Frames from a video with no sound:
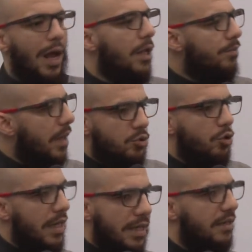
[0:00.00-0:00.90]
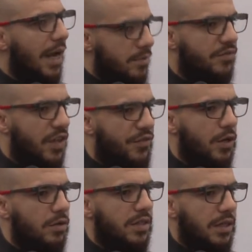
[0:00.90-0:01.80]
to help them during their times of
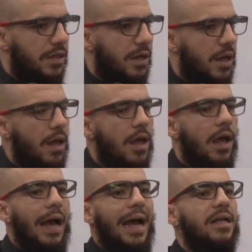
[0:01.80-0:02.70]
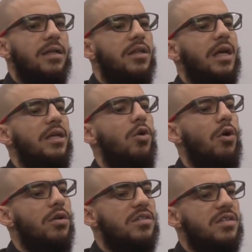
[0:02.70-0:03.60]
difficulty. And the
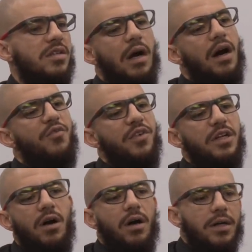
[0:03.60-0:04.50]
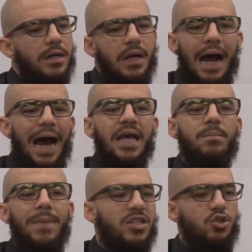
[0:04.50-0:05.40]
condolences are offered on
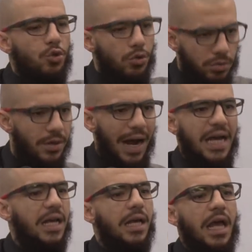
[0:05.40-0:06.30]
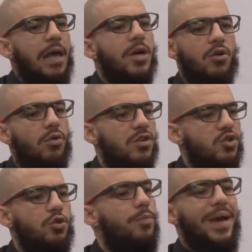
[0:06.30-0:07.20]
I met you, I came
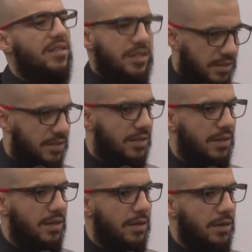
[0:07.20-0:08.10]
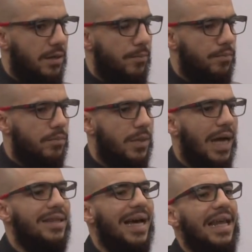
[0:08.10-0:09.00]
across you basis.
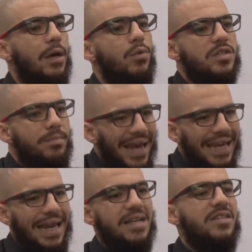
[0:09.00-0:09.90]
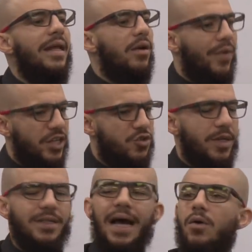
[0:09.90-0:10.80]
Not that it was made as an
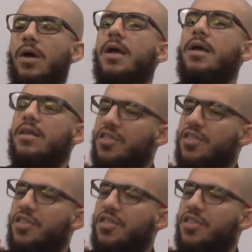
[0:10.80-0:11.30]
arrangement. Now,